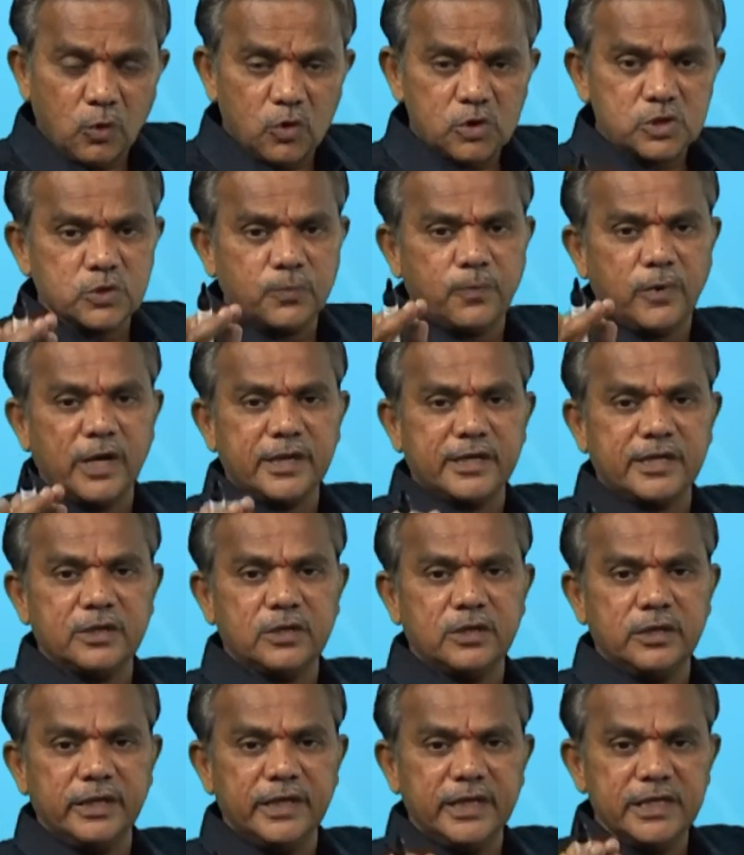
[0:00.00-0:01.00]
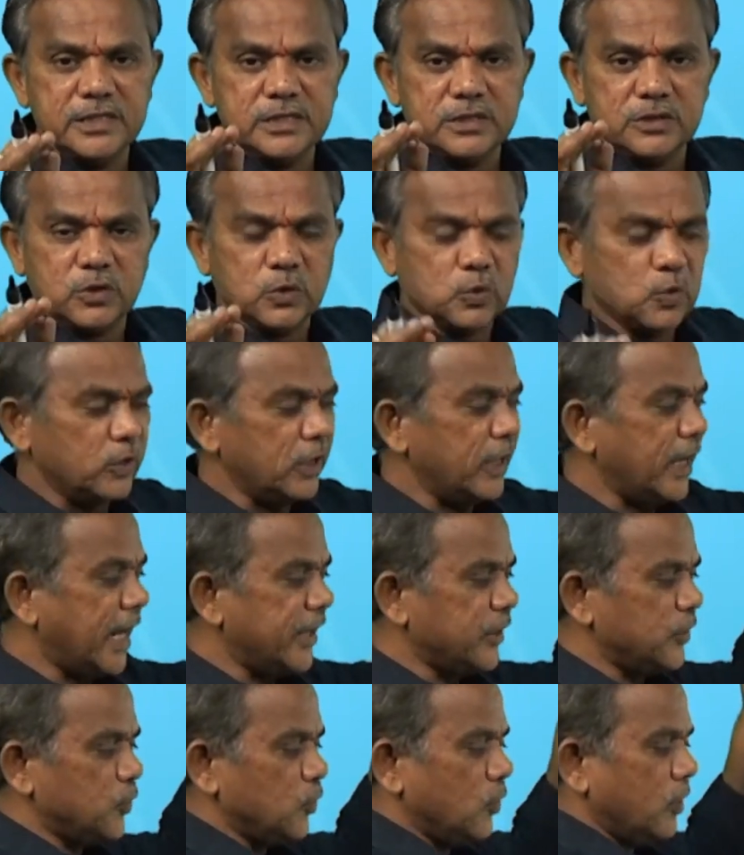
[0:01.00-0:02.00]
southernmost part is
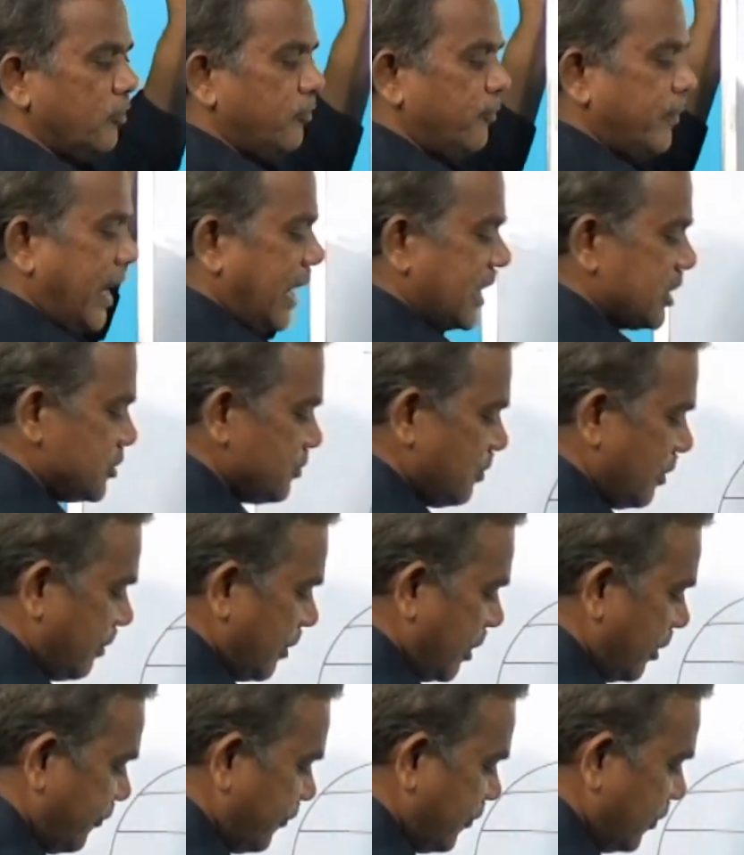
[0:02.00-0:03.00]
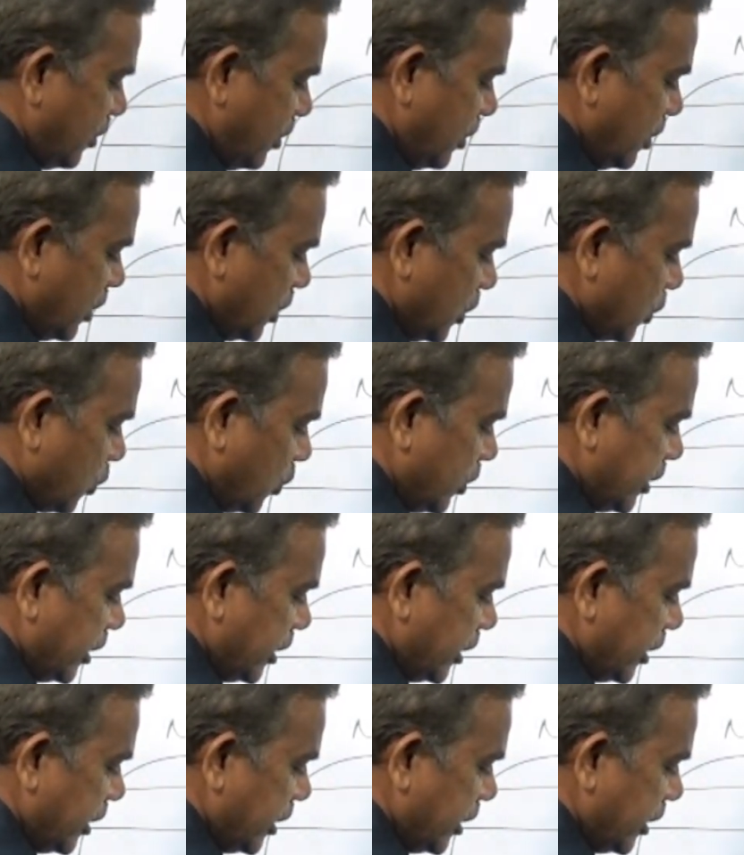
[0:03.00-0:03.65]
to the latitude of maximum of